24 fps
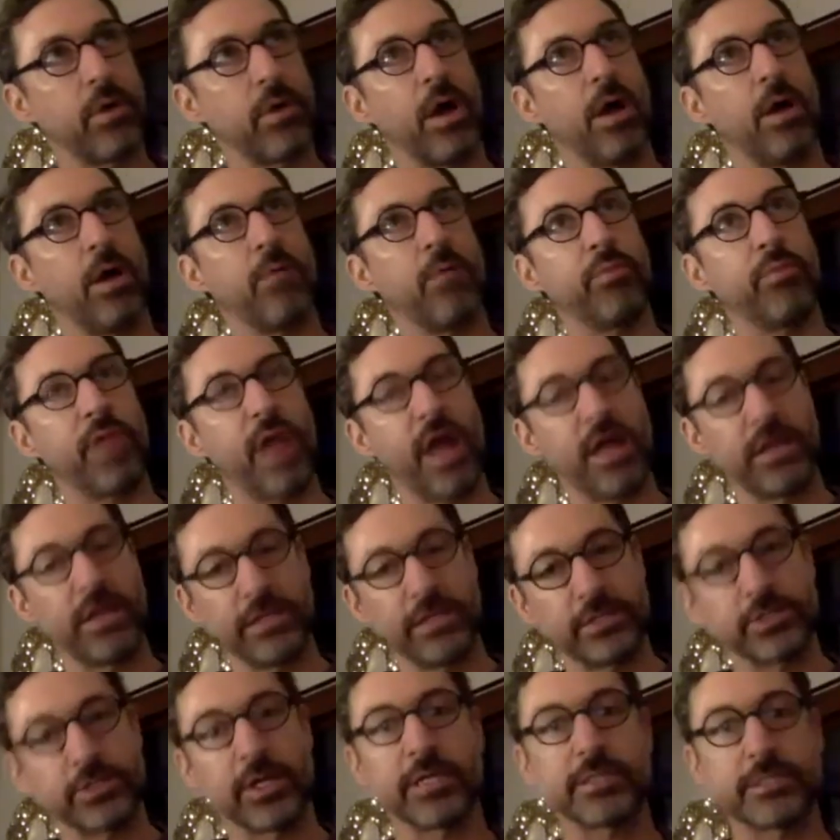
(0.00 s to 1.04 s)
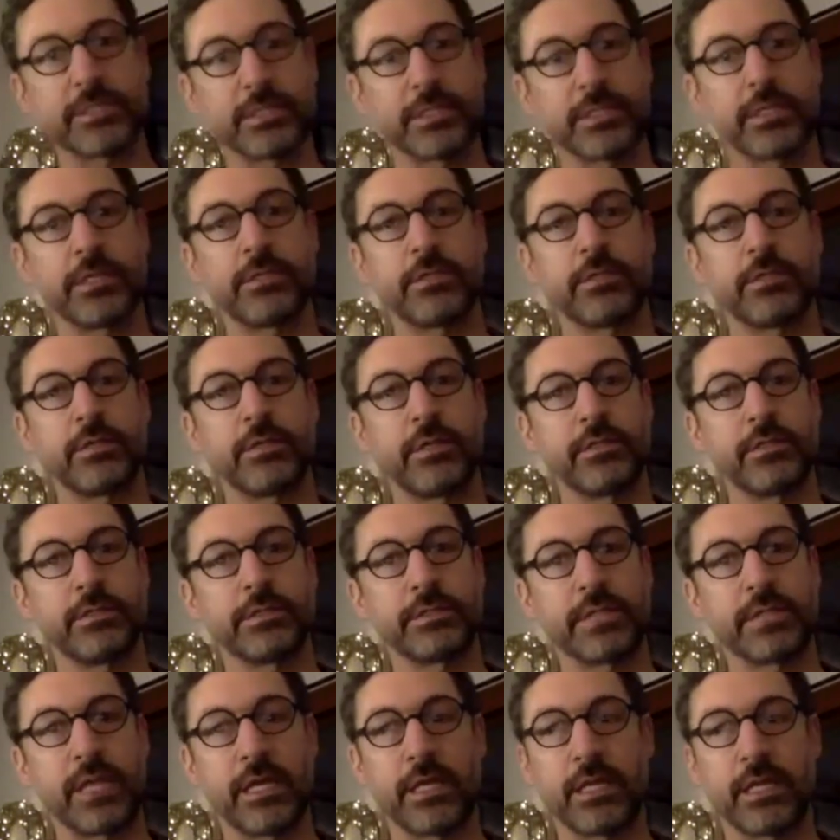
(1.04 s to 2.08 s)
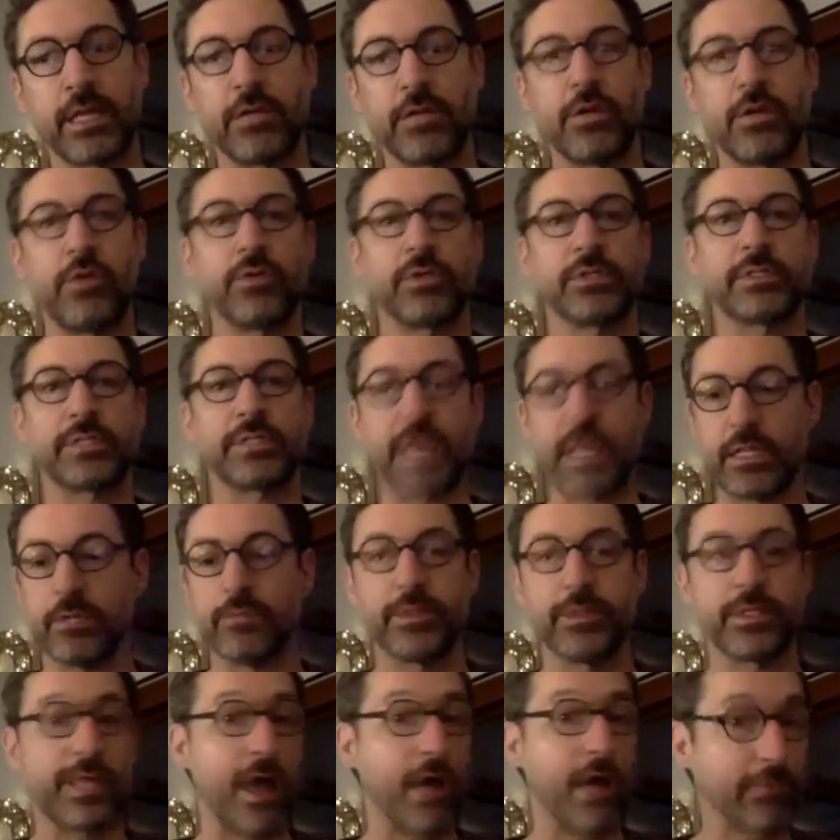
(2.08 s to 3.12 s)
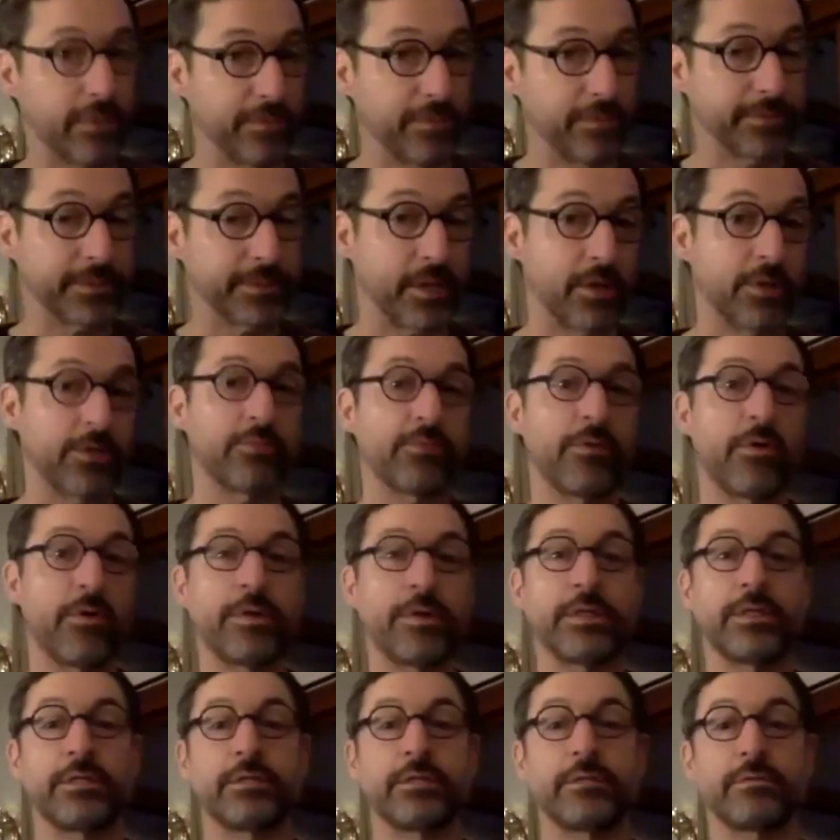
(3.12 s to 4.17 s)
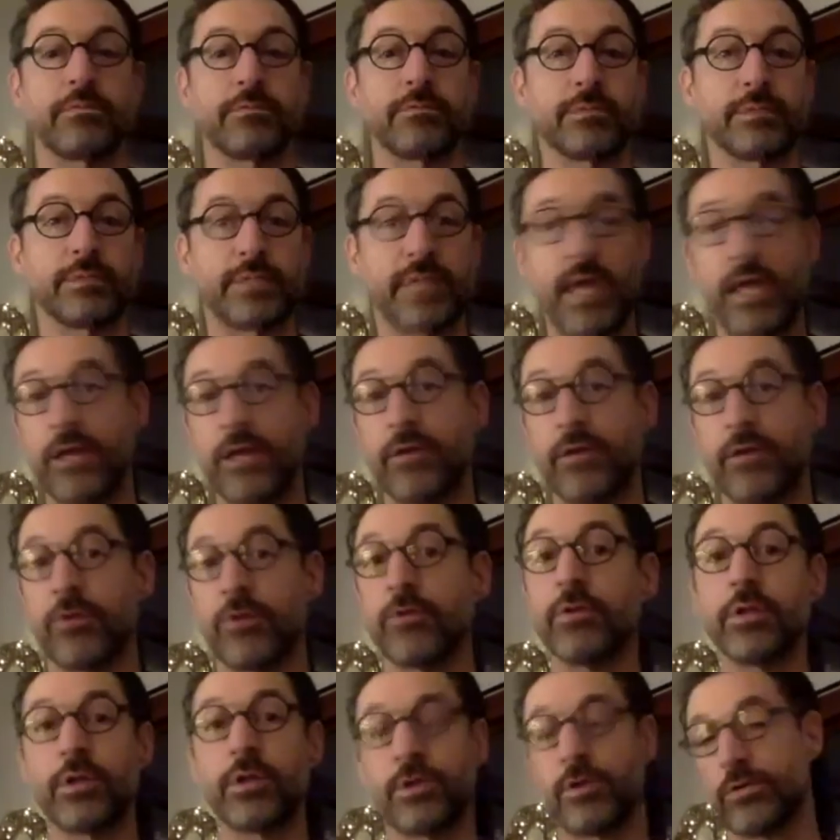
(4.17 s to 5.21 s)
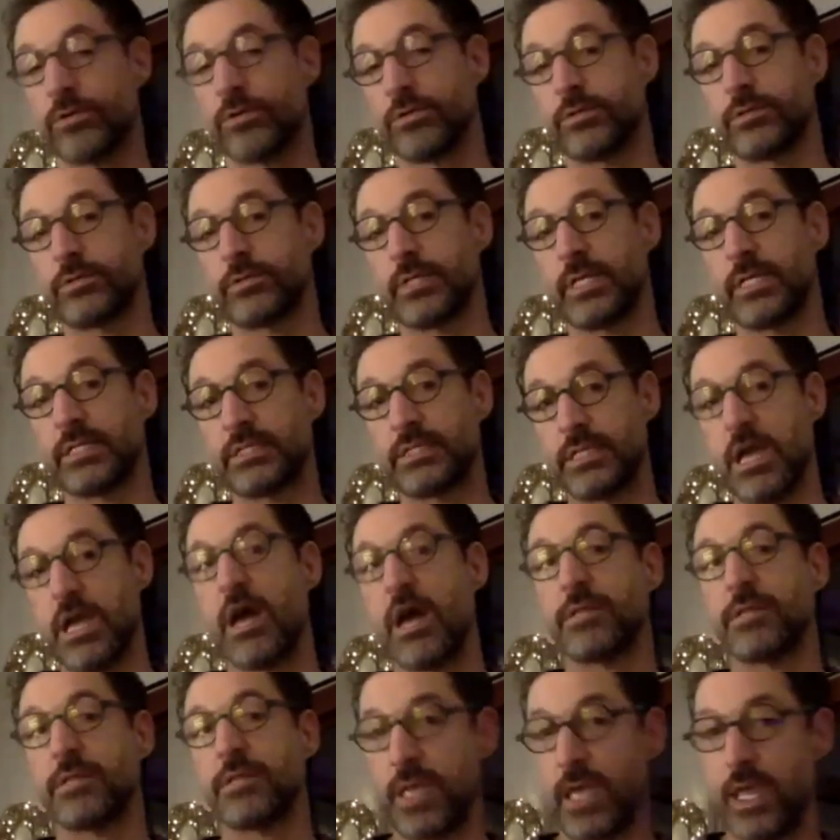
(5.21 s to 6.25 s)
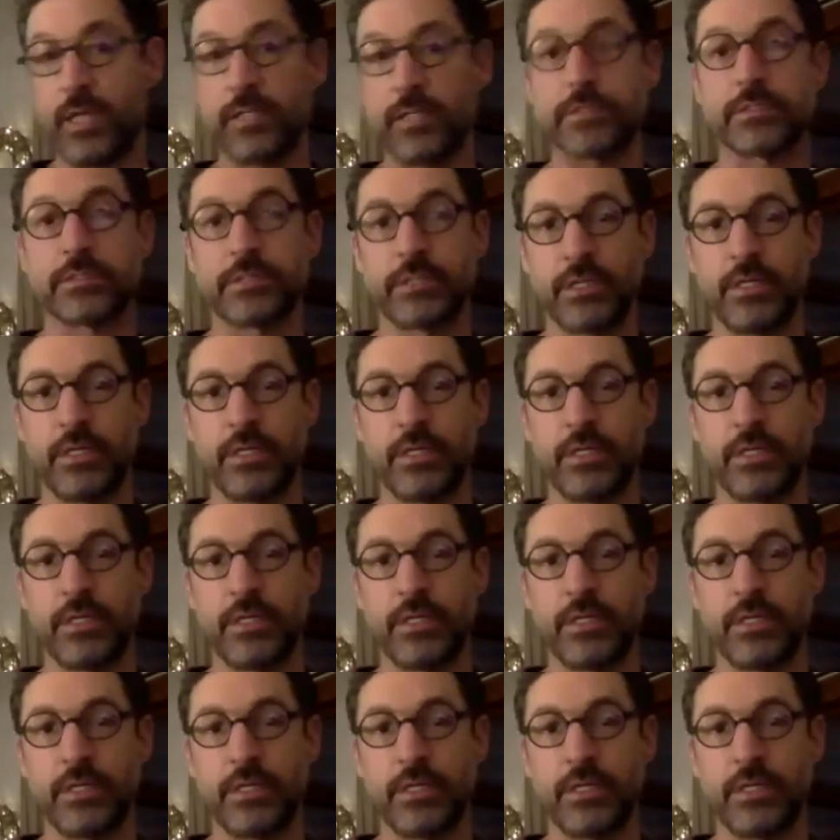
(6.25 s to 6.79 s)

blindly trusting and saying that you know exactly what the outcomes are. You've already said earlier that's not the case.